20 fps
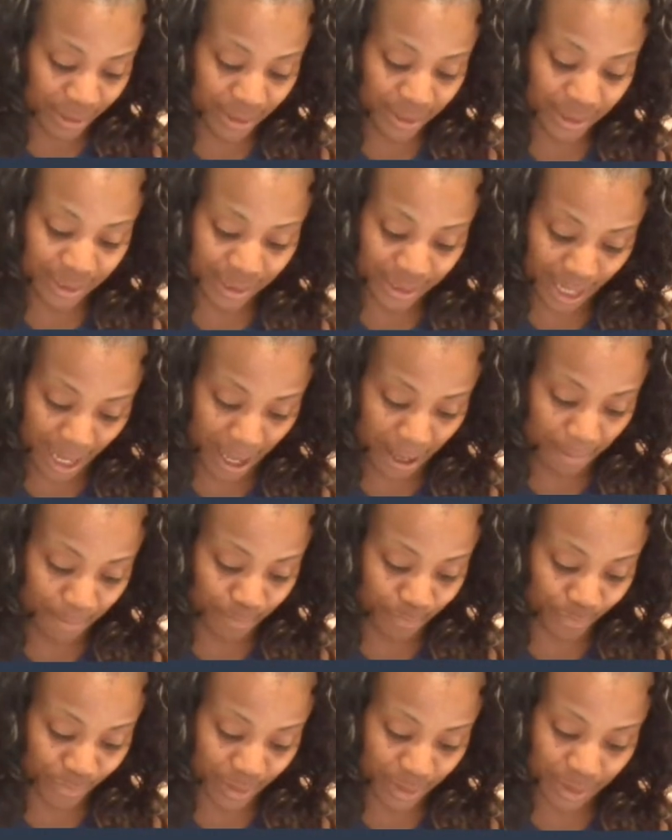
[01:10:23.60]

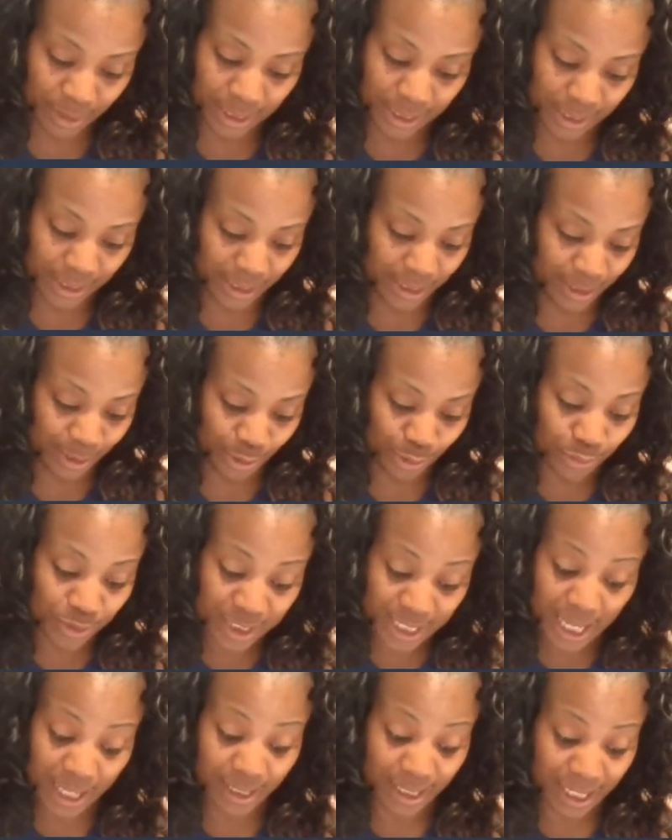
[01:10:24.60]
Stop. Listen, you
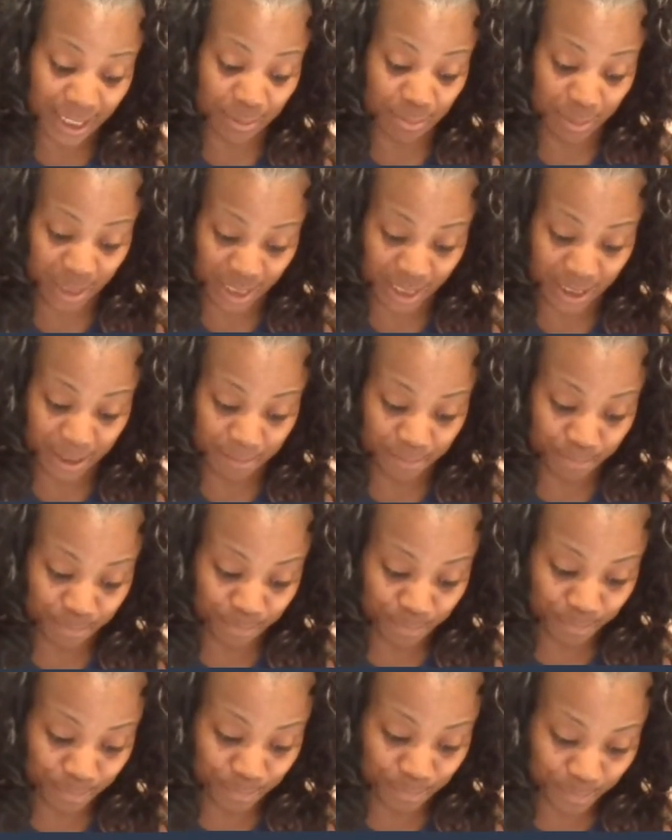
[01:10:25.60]
sound like me
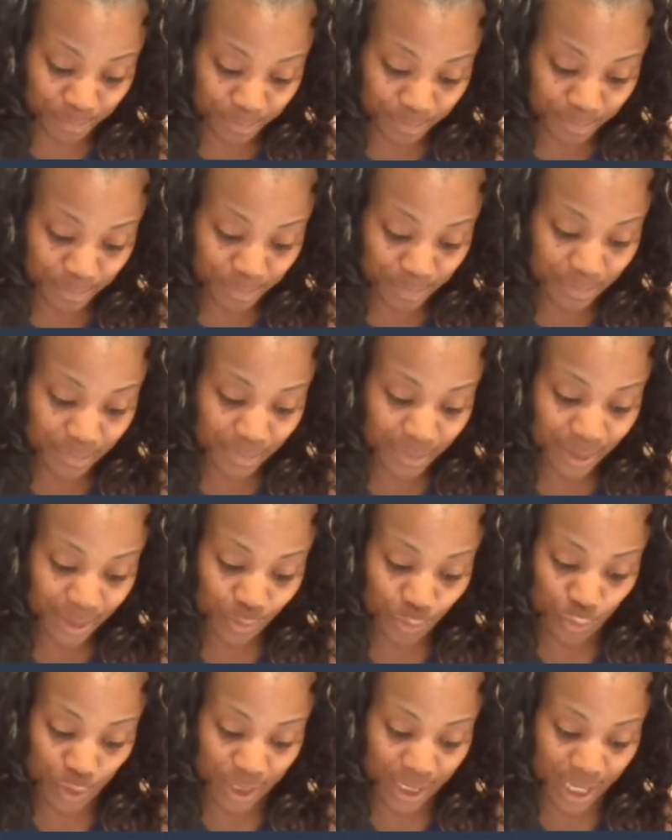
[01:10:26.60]

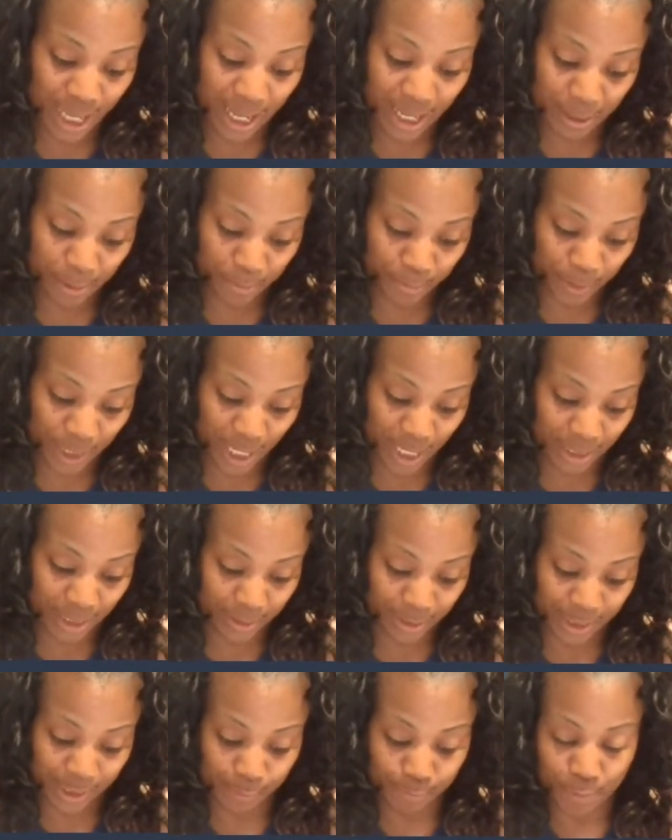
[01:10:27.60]
when I applied,
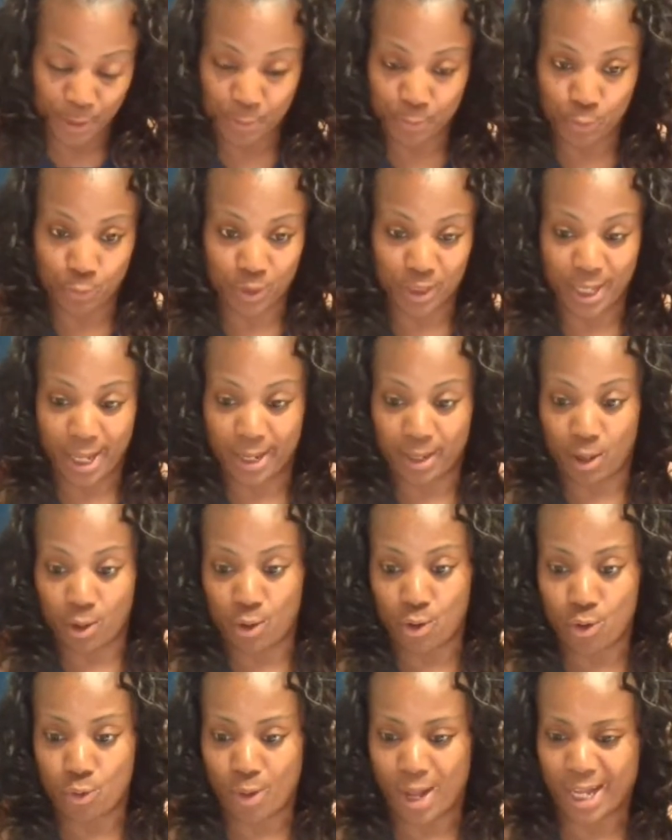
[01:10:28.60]
because people were like,
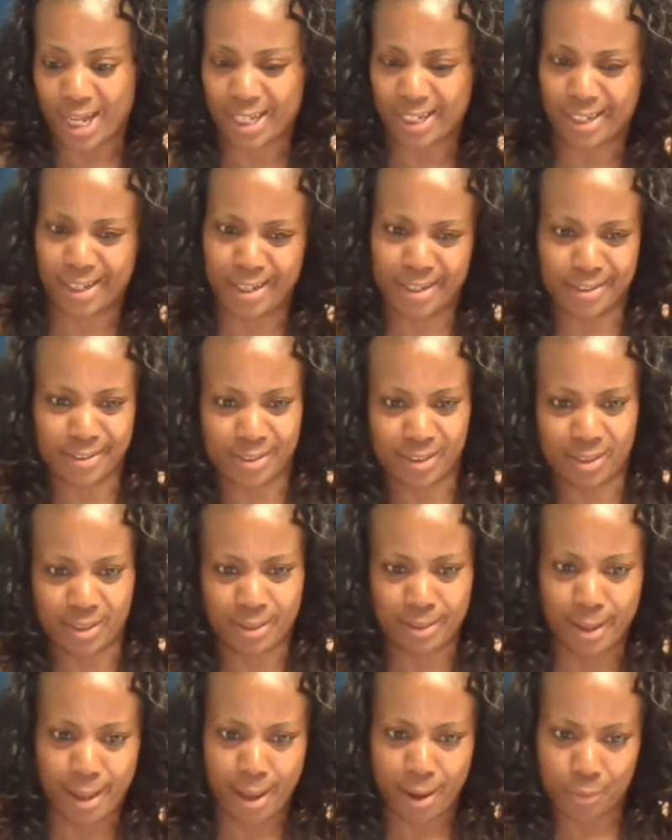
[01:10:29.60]
oh, I got to answer in
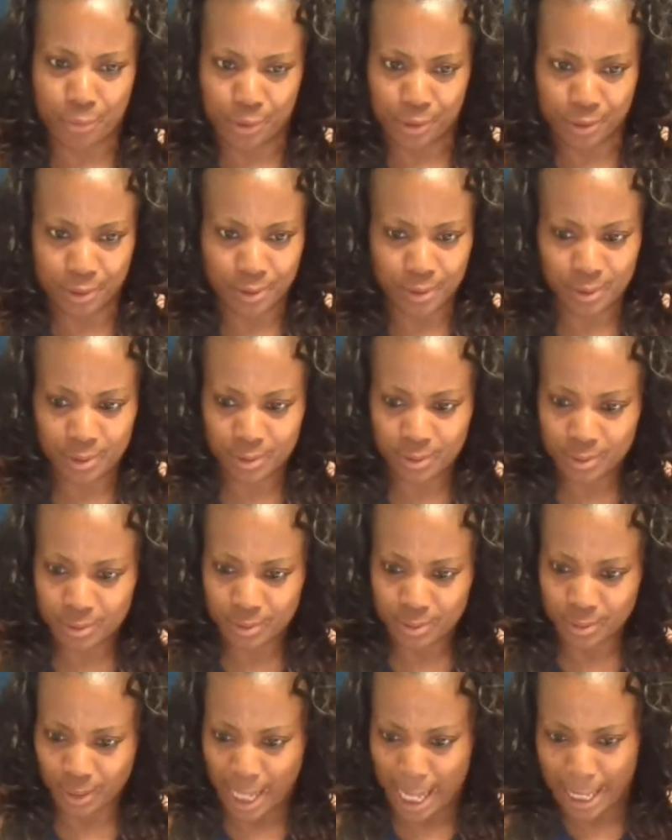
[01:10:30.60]
an hour.
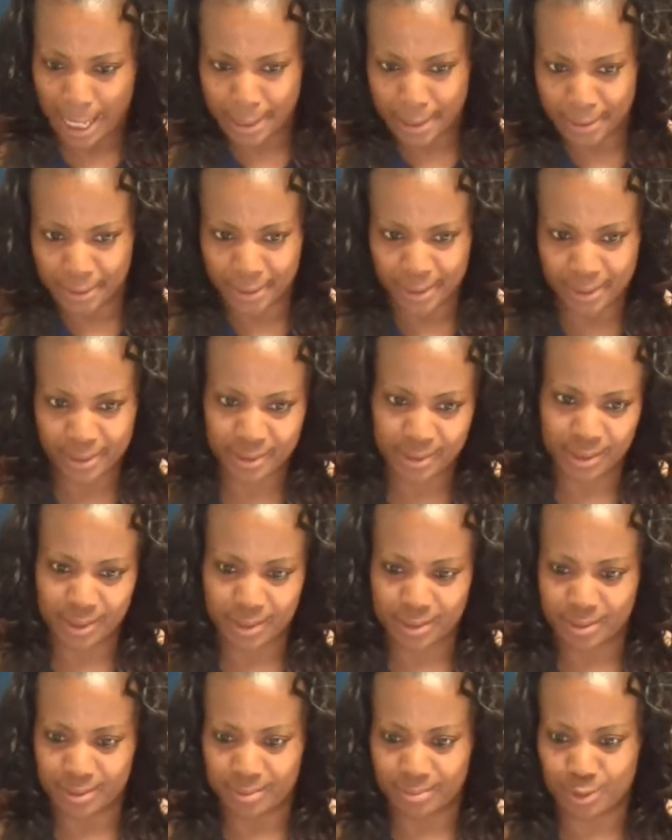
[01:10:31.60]
I got to answer in
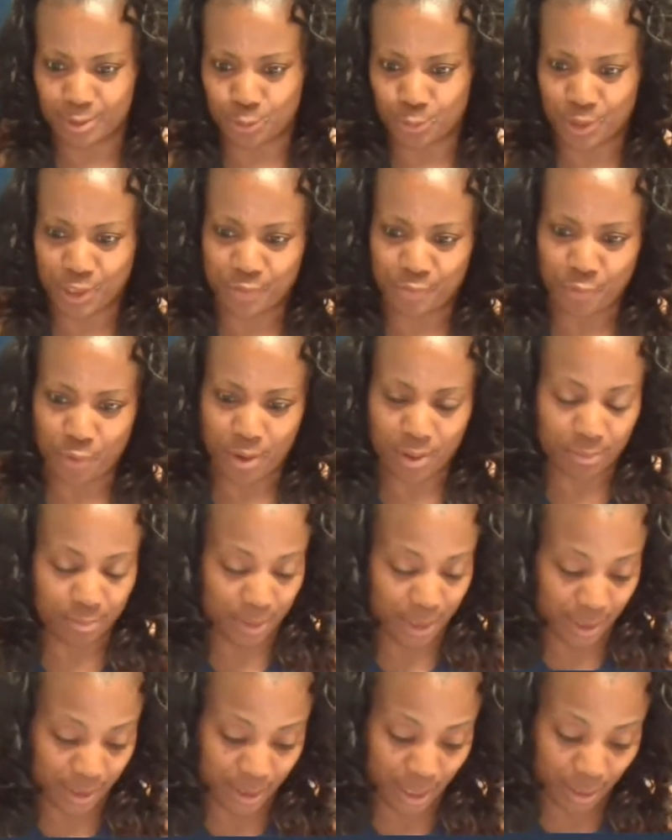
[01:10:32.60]
a 24.
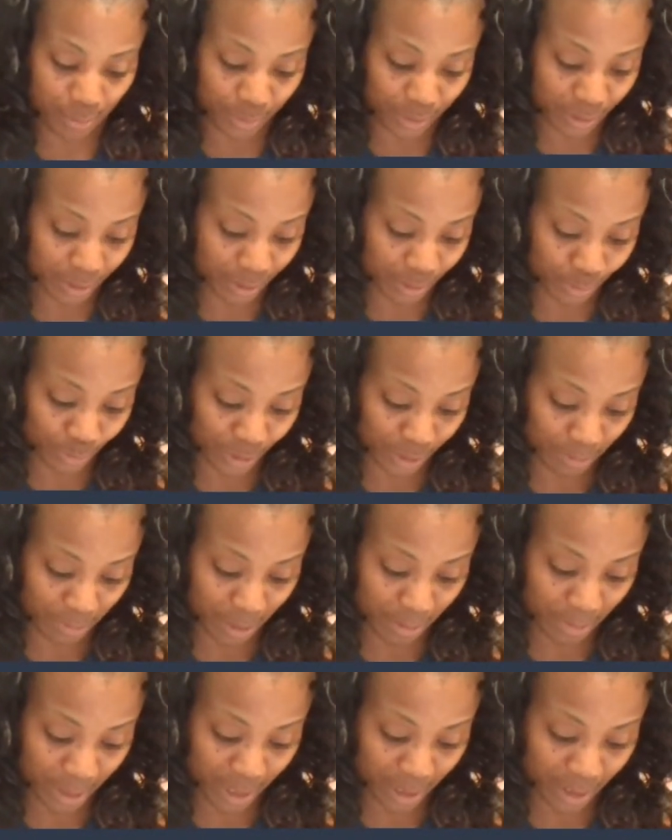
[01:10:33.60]
Man, I was losing my
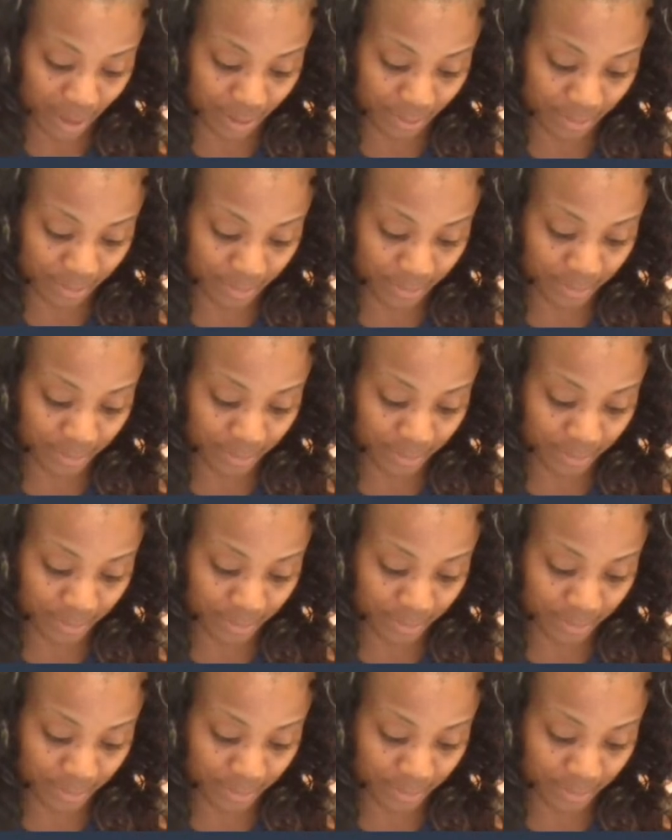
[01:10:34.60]
mind.